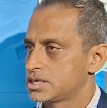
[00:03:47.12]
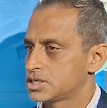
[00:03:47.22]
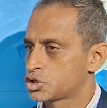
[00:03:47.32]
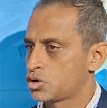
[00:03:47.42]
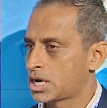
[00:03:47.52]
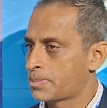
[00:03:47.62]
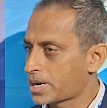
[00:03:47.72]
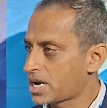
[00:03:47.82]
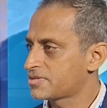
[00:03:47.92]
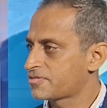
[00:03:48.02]
So
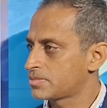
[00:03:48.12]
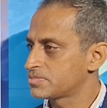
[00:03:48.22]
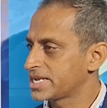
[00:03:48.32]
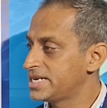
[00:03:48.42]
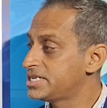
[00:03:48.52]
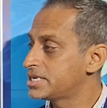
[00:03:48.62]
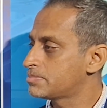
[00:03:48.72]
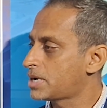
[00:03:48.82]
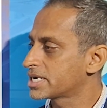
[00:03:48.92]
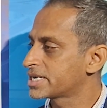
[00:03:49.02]
apart from the
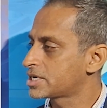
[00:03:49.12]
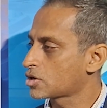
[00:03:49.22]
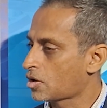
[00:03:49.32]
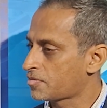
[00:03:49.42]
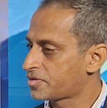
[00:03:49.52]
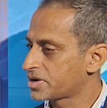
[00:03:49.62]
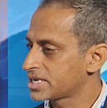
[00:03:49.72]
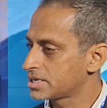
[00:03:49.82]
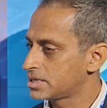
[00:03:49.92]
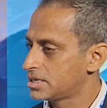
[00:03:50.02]
Indian market
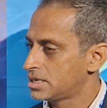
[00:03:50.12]
offering